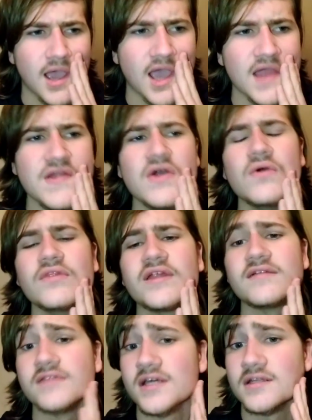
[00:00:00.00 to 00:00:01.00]
I know that
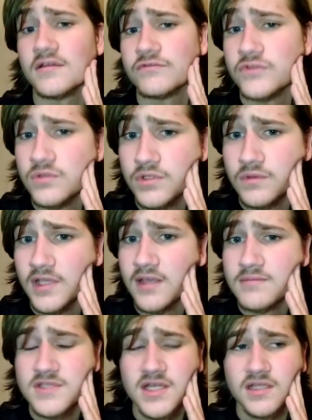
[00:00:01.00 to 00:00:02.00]
I've got a few new
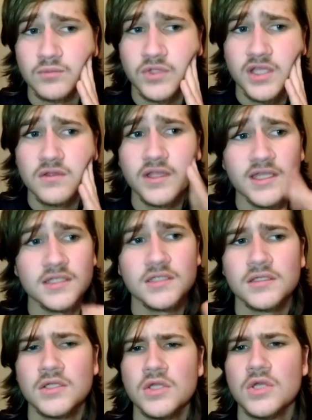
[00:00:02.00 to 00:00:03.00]
games that I can play, like
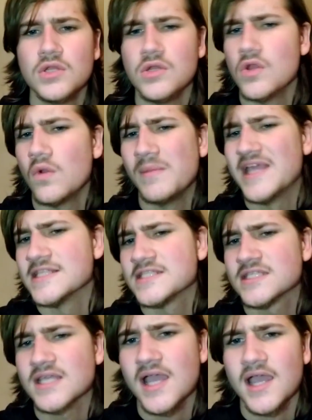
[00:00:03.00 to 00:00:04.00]
No Man's
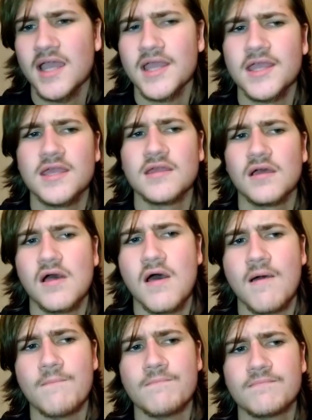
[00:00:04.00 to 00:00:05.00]
Sky,
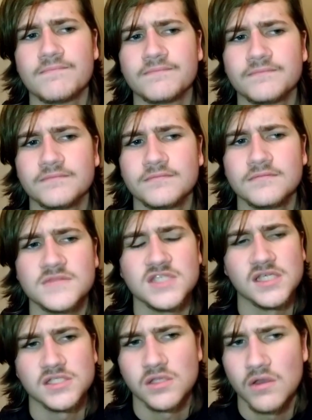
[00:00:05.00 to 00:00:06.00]

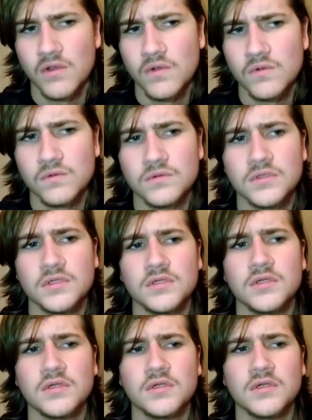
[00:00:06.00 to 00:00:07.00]
CSGO,
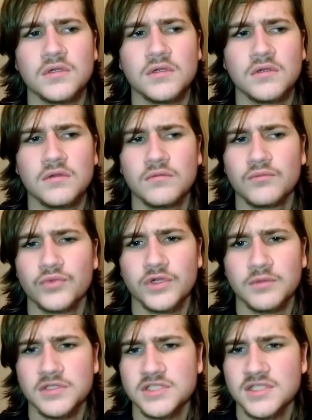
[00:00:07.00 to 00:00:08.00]
pretty
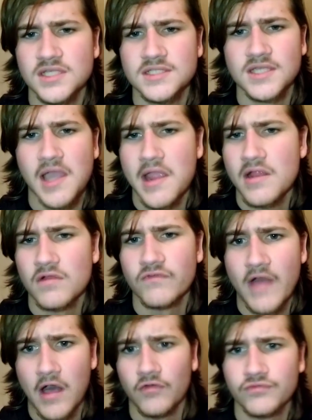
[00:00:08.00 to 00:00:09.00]
much the entire
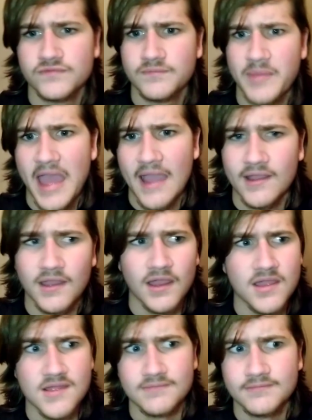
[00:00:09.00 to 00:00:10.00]
Valve pack
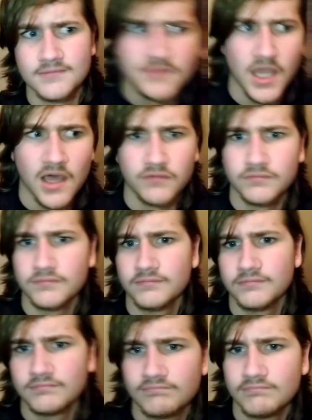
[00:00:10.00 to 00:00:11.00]
I got
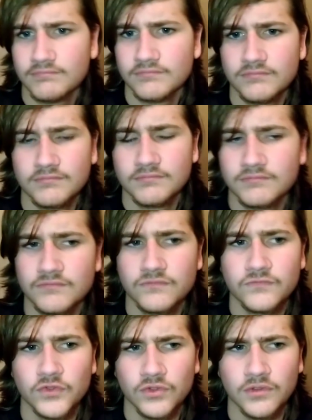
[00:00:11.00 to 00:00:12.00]

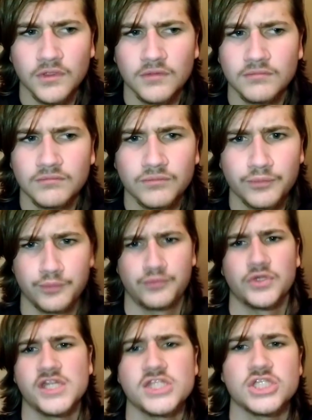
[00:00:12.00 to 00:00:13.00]
for
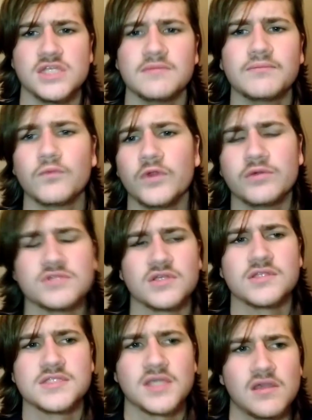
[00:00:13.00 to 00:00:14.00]
pretty cheap when it was
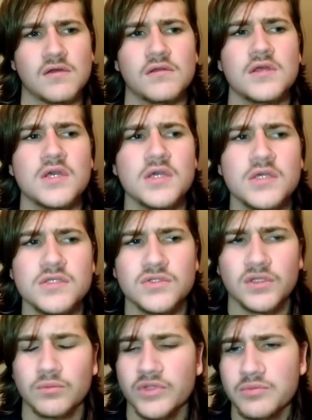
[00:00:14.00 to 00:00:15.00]
on sale. So
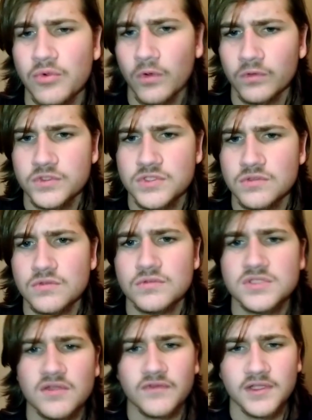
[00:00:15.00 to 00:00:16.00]
I can play Portal 2,
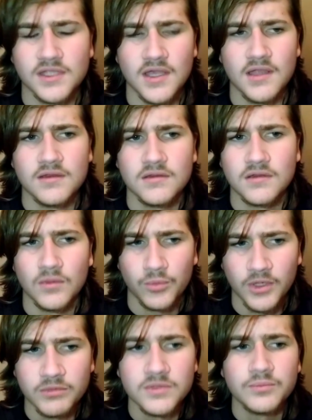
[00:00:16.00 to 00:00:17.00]
stuff like that. I'll
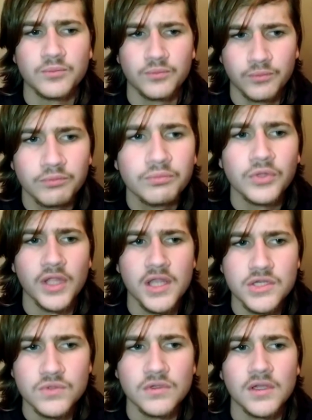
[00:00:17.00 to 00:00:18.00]
probably play and
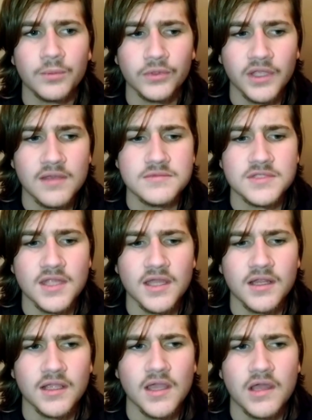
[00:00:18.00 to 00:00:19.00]
do a couple of games of that.
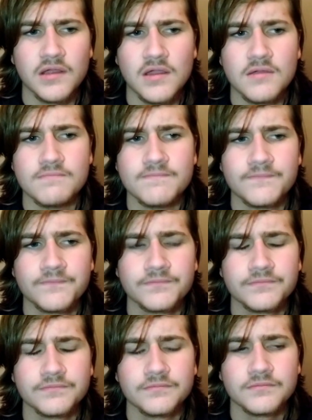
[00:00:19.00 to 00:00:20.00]
I got
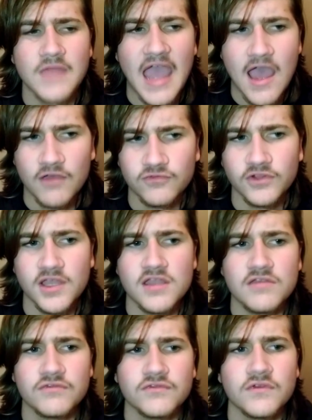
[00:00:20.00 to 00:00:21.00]

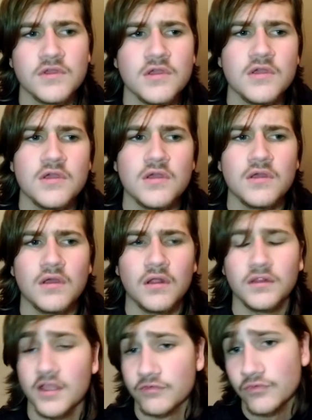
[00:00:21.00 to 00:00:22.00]
Half-Life,
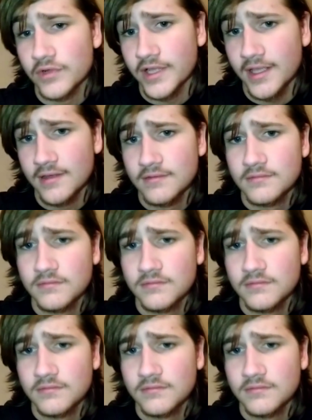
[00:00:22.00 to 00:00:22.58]
Left 4 Dead.